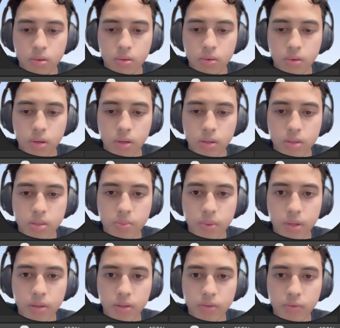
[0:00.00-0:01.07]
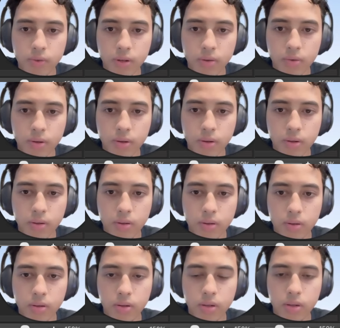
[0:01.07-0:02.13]
Oh, I spelled this very wrong.
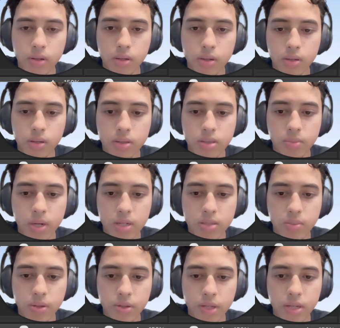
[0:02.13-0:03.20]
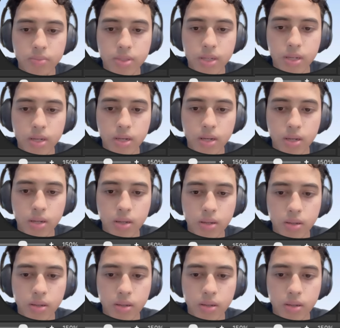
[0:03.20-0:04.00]
Okay, customizable name tag.